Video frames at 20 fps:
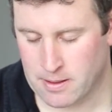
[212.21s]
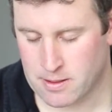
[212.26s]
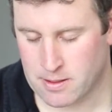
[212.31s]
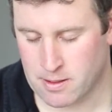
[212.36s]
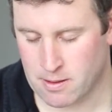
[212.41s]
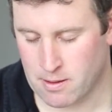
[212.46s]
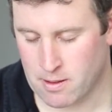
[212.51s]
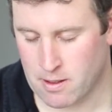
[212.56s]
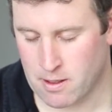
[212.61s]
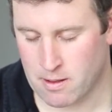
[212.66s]

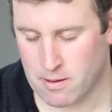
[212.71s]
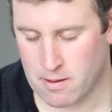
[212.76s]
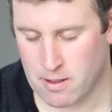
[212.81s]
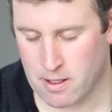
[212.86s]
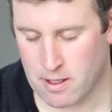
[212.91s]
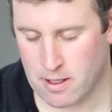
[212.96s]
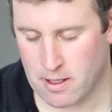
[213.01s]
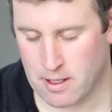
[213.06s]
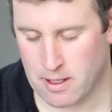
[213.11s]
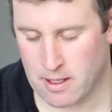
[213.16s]
So, Lord,
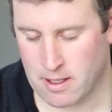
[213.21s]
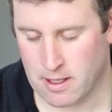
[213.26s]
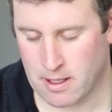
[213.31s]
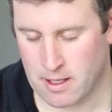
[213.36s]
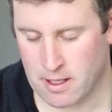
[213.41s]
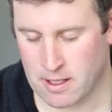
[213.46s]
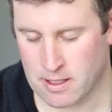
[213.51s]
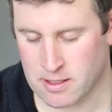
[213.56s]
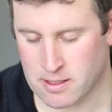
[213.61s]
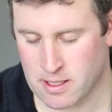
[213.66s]

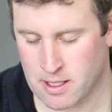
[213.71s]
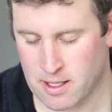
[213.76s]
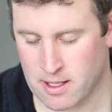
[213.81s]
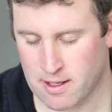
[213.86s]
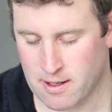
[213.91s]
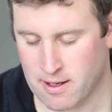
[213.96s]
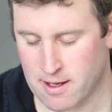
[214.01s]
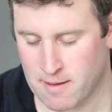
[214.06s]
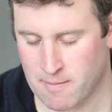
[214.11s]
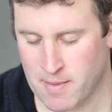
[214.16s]
as
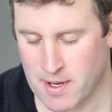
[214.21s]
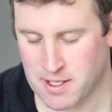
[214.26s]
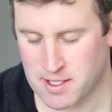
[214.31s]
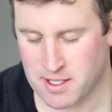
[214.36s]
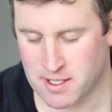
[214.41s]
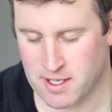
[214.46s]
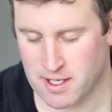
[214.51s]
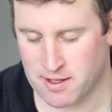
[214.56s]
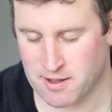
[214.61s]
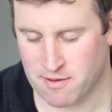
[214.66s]
uh, I
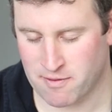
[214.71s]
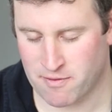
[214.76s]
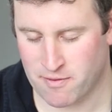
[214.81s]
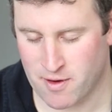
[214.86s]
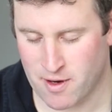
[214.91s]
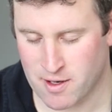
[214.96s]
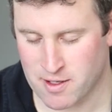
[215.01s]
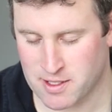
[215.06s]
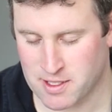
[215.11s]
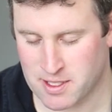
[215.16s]
mentioned at the
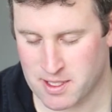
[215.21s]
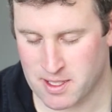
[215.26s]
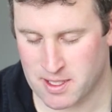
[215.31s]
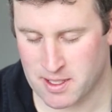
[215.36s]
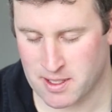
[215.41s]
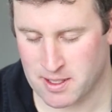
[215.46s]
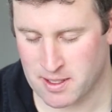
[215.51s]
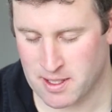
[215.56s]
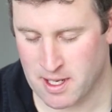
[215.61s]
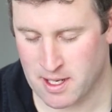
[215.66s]

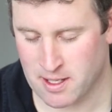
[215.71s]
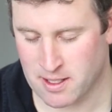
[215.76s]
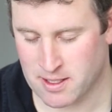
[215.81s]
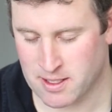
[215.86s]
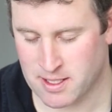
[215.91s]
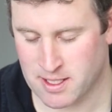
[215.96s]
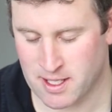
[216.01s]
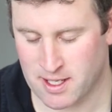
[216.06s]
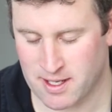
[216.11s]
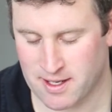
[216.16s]
first, that
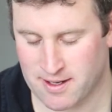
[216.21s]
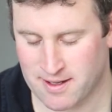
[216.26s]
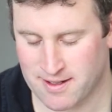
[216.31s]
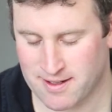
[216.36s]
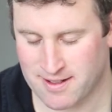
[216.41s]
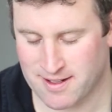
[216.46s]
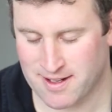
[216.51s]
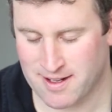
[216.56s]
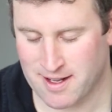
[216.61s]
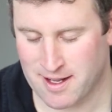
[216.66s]
it's, uh,
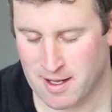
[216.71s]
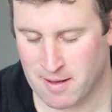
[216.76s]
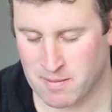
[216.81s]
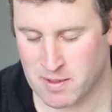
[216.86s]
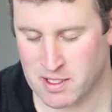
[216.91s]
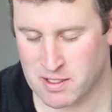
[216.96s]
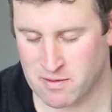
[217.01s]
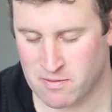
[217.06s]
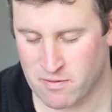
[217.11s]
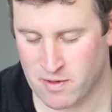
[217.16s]

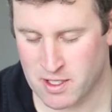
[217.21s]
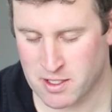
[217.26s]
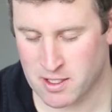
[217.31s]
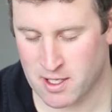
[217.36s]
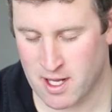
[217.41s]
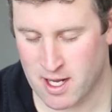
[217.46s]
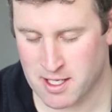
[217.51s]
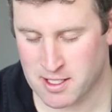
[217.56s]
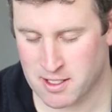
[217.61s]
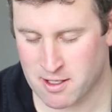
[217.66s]
I'm just
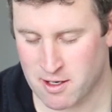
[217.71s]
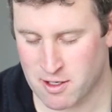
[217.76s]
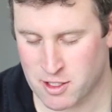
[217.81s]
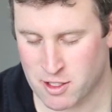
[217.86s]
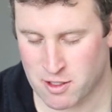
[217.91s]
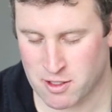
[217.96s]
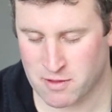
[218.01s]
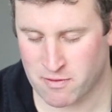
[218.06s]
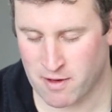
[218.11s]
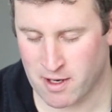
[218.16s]
visualizing our
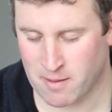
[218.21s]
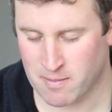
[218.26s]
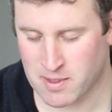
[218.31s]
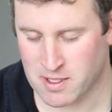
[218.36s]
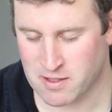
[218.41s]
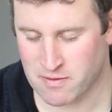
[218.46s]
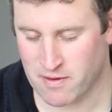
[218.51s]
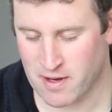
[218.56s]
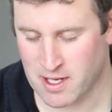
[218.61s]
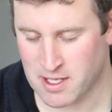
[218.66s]
church
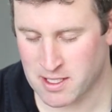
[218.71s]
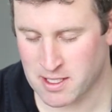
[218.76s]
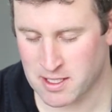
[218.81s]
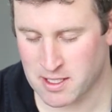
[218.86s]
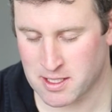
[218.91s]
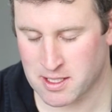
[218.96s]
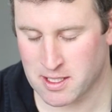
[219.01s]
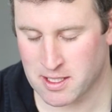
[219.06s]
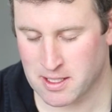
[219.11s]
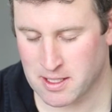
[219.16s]
family's
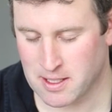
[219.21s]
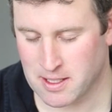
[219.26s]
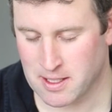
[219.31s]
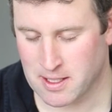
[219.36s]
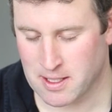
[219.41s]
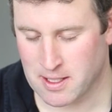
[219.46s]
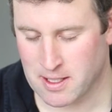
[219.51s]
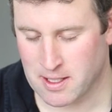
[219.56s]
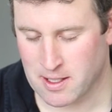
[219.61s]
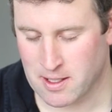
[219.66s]
faces.
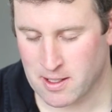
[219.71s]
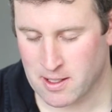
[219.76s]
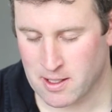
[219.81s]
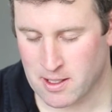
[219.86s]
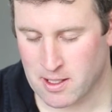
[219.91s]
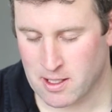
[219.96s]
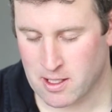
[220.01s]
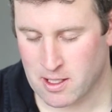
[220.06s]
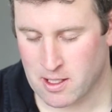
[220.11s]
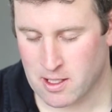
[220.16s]

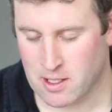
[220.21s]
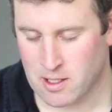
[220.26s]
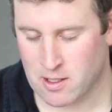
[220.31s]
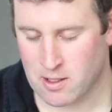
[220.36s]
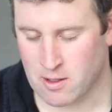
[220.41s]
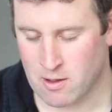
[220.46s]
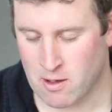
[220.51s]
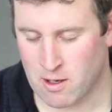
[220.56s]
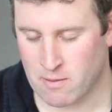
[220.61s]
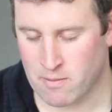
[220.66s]

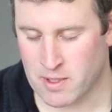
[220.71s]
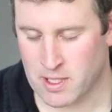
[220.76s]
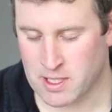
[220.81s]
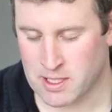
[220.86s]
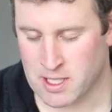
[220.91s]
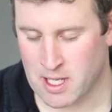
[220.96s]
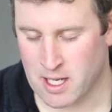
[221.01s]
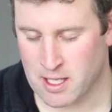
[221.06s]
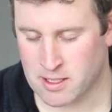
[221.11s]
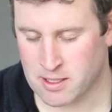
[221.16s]
Lord, we
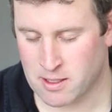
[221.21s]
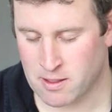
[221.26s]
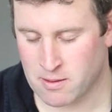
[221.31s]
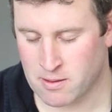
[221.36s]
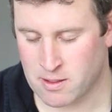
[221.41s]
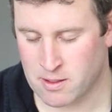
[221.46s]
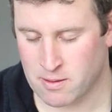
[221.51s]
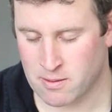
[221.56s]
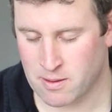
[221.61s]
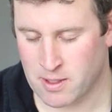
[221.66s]
just ask
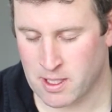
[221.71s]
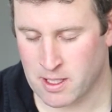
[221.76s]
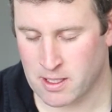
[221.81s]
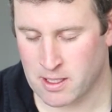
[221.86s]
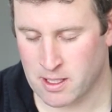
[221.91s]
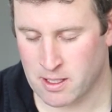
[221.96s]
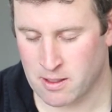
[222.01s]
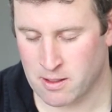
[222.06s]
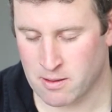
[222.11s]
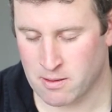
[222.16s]
you to
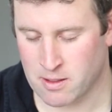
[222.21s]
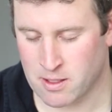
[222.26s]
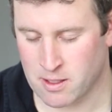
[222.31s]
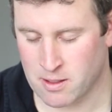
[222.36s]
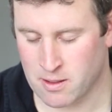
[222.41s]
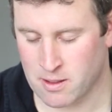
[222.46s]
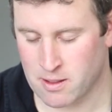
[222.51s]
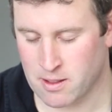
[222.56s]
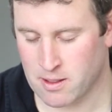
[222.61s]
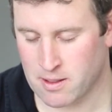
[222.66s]
continue
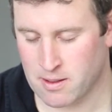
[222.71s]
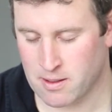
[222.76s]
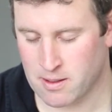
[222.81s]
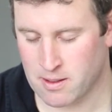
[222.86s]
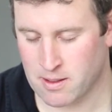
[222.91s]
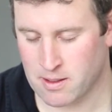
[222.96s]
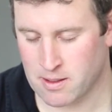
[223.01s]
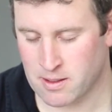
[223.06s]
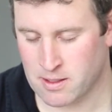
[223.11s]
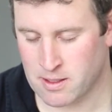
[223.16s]
to,
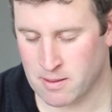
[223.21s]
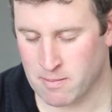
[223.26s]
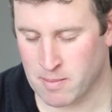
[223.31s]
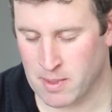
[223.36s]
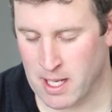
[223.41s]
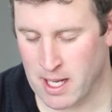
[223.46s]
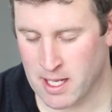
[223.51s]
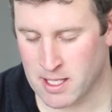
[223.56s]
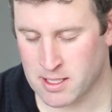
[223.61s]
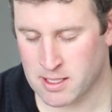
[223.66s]
to
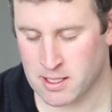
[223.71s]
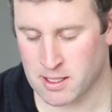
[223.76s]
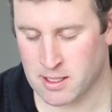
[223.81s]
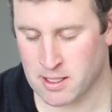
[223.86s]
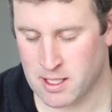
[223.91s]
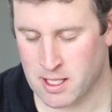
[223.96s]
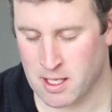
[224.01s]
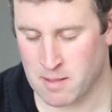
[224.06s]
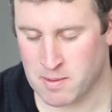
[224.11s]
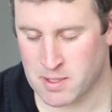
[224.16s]
bless
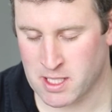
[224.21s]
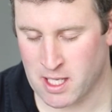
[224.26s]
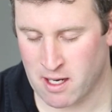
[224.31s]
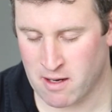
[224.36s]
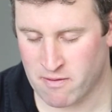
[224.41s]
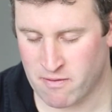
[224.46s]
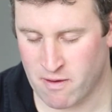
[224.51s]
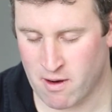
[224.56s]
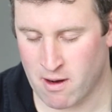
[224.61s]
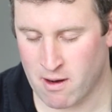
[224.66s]
and keep
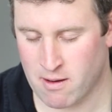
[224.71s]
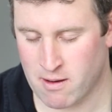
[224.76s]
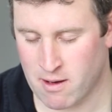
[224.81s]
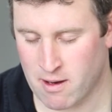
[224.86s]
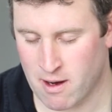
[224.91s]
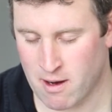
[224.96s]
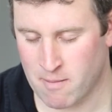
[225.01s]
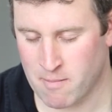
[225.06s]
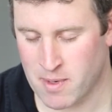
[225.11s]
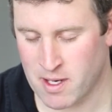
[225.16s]
safe
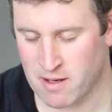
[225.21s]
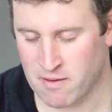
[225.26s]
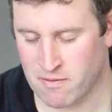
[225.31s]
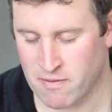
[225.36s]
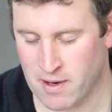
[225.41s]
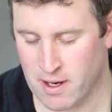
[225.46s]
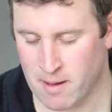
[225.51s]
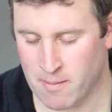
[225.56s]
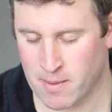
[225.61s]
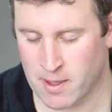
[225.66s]
our, our big
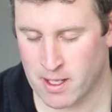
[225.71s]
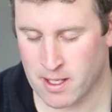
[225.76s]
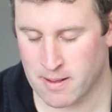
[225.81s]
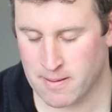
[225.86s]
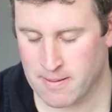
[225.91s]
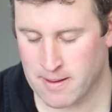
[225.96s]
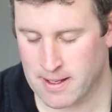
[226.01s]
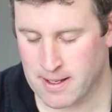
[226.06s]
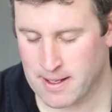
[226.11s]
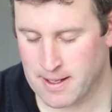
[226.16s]
family.